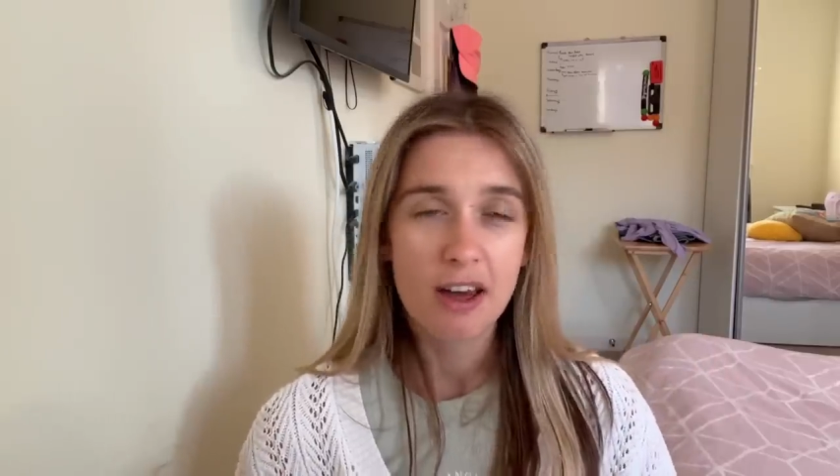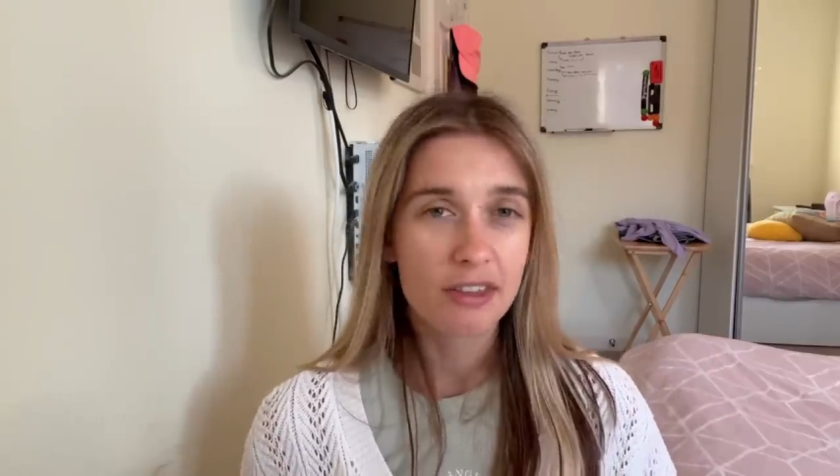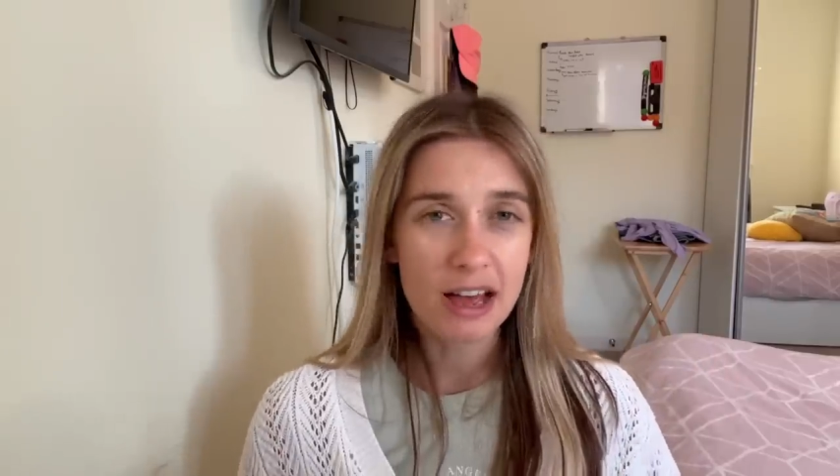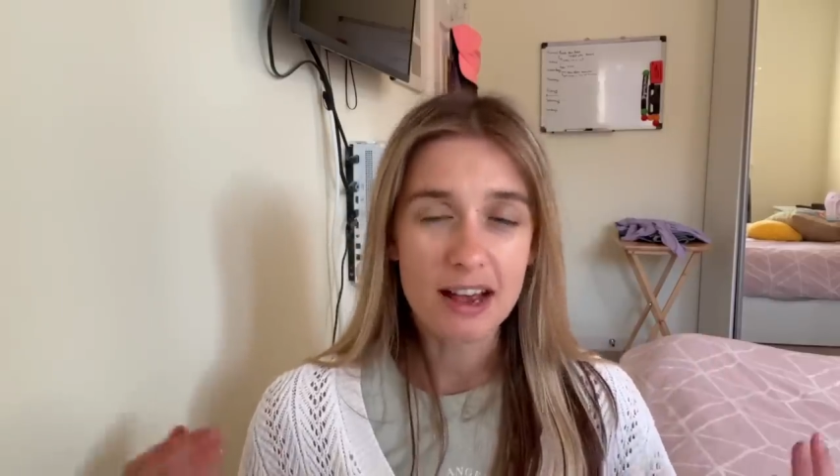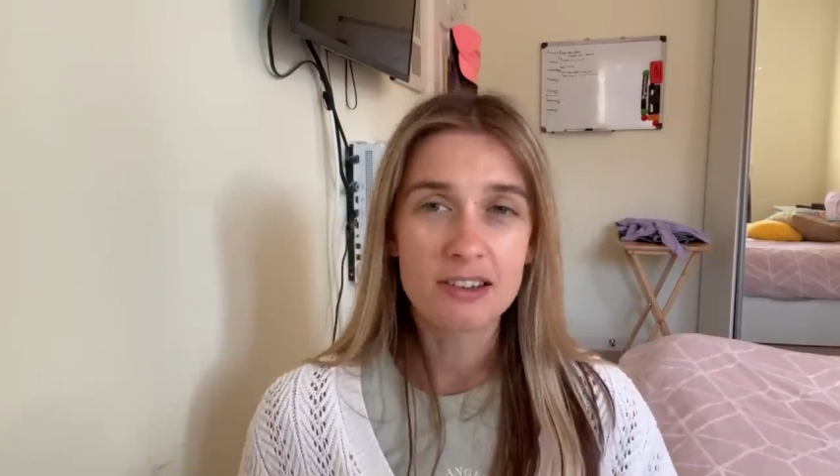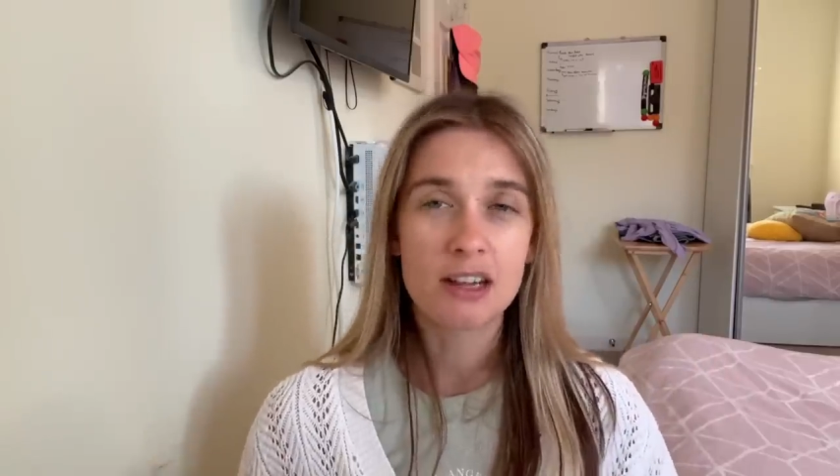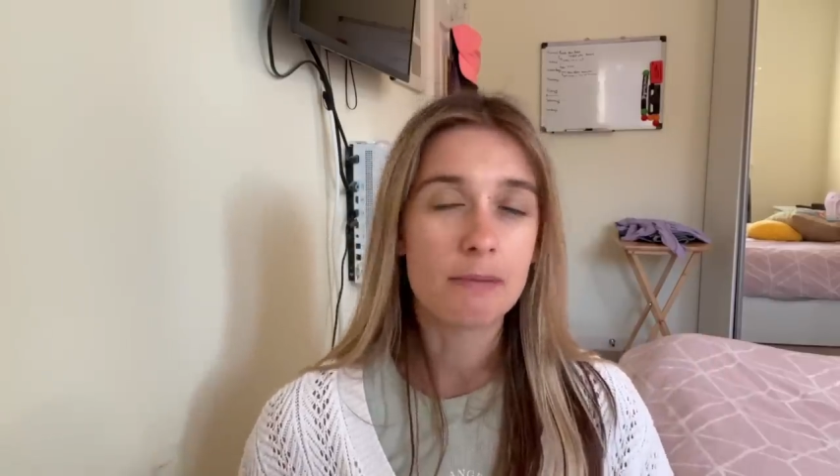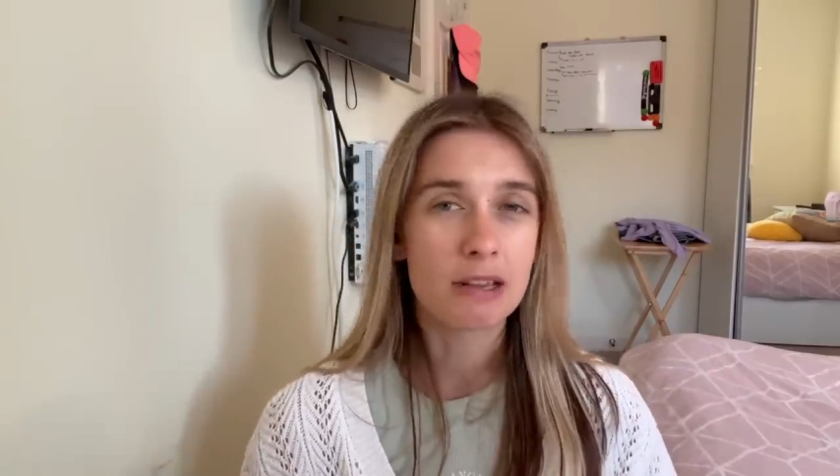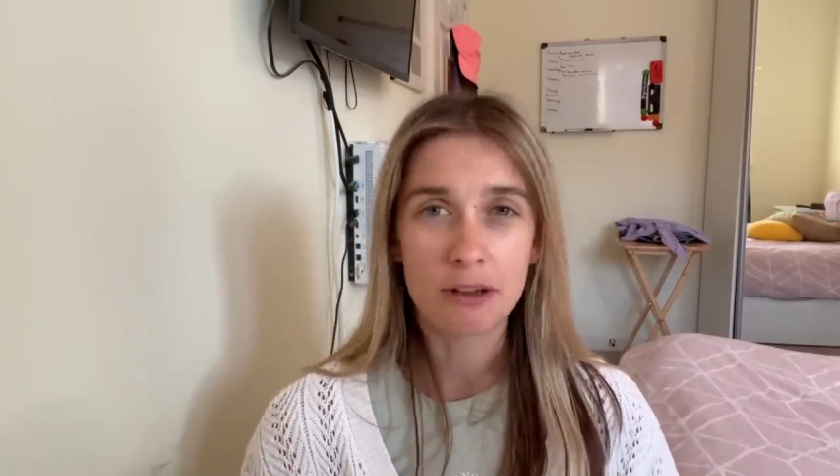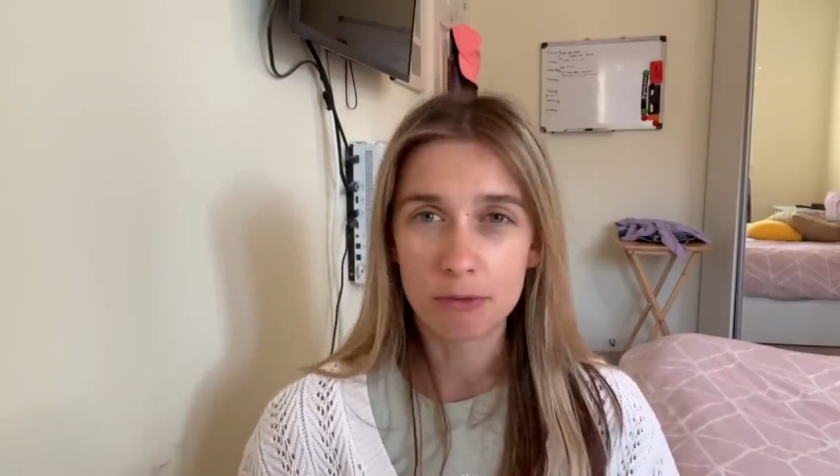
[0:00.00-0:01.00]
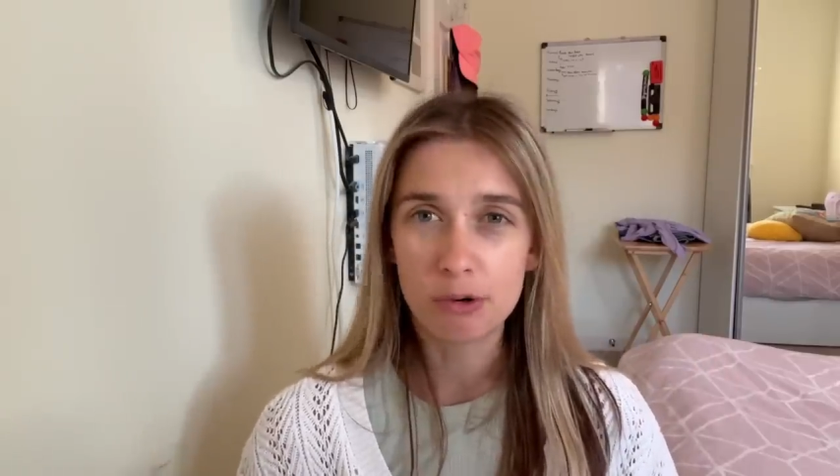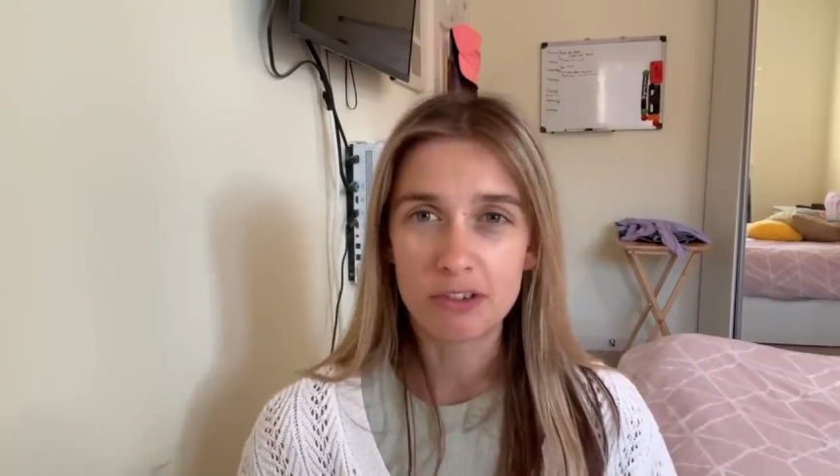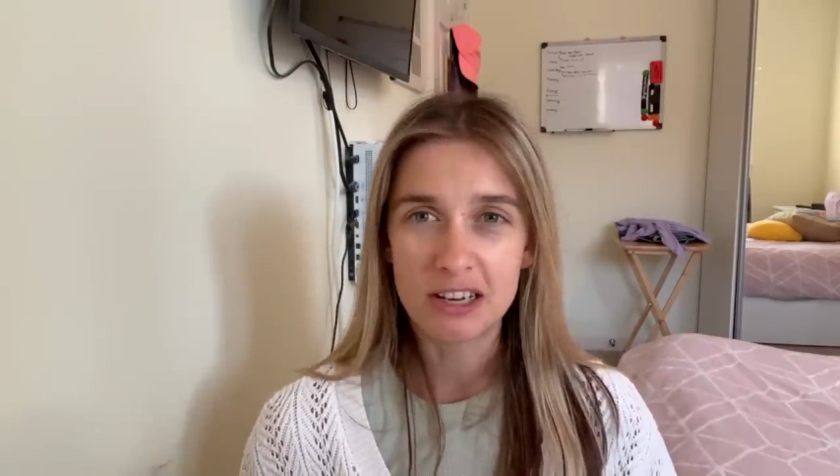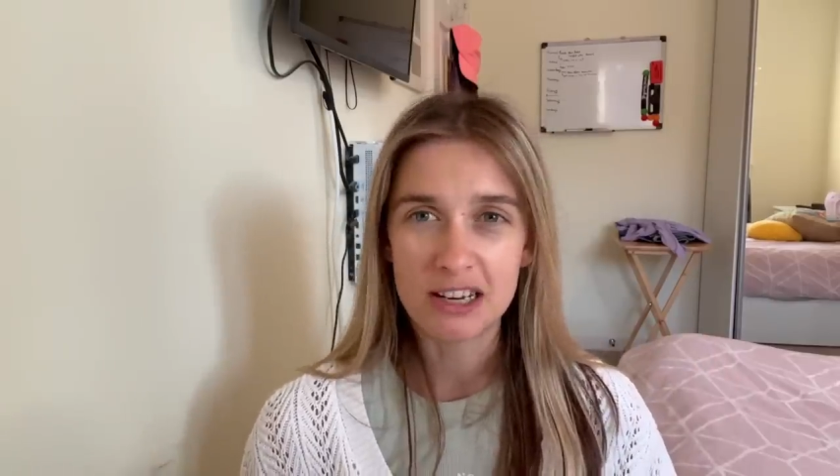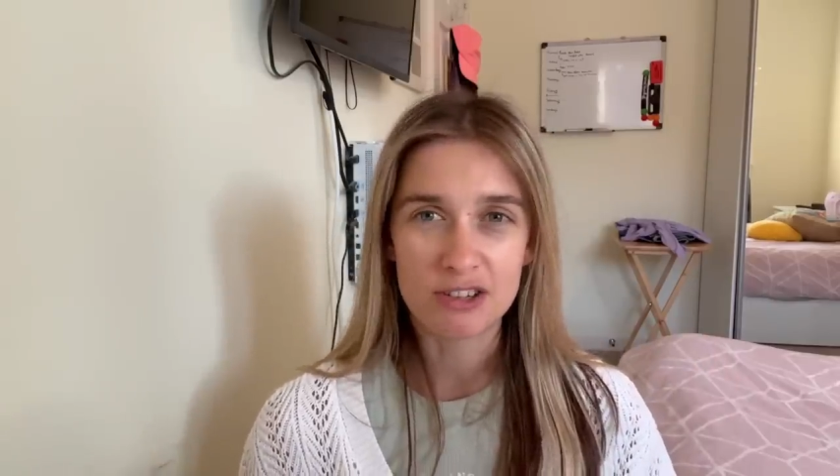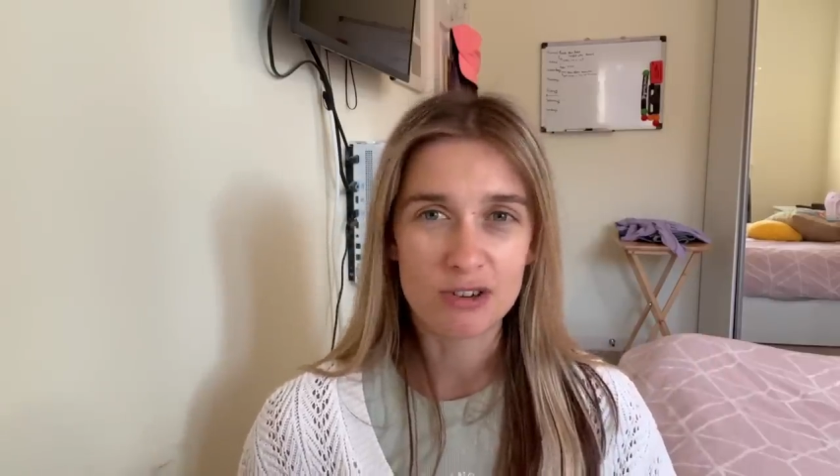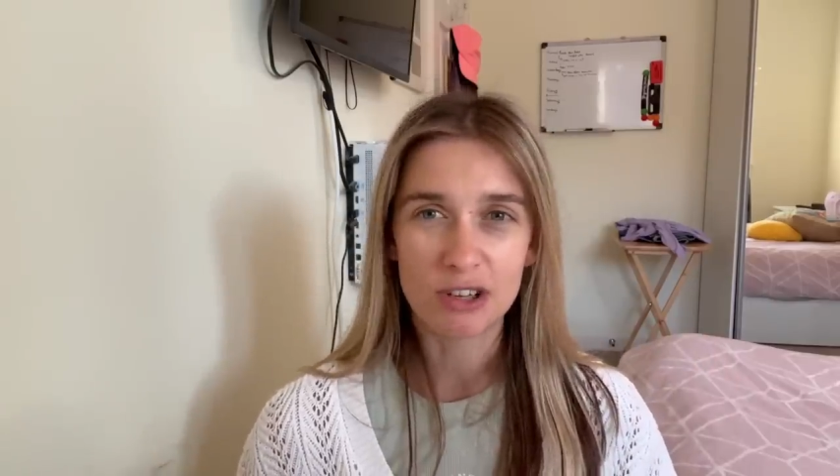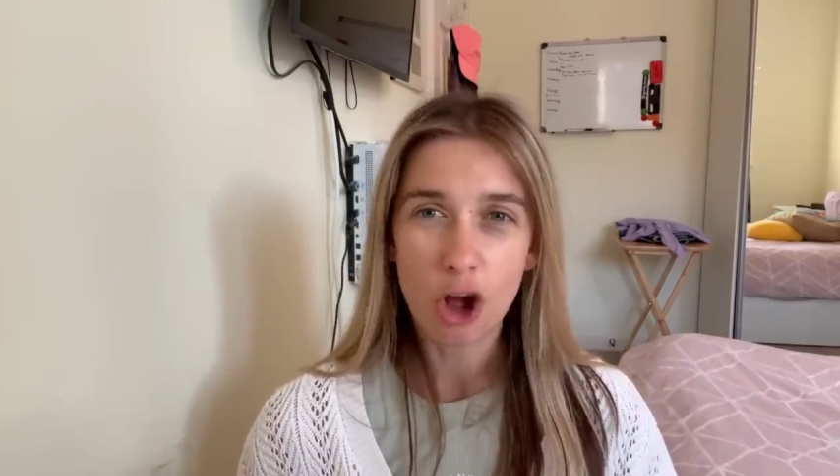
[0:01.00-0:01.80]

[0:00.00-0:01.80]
That is an update on all of today's news.